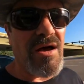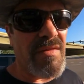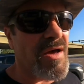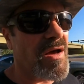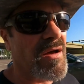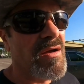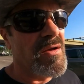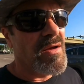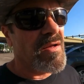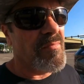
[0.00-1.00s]
all the
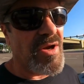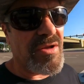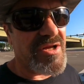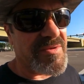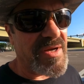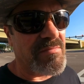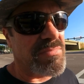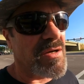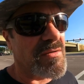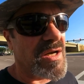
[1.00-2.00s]
buildings being
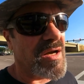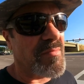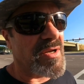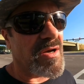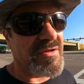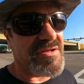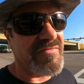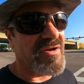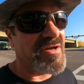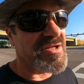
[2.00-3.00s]
blown up and all the
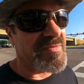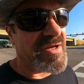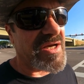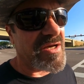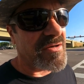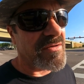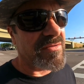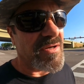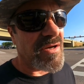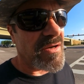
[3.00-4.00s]
civilians being killed
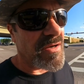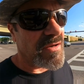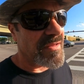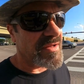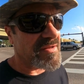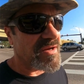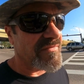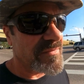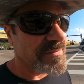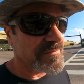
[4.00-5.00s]
and all this stuff?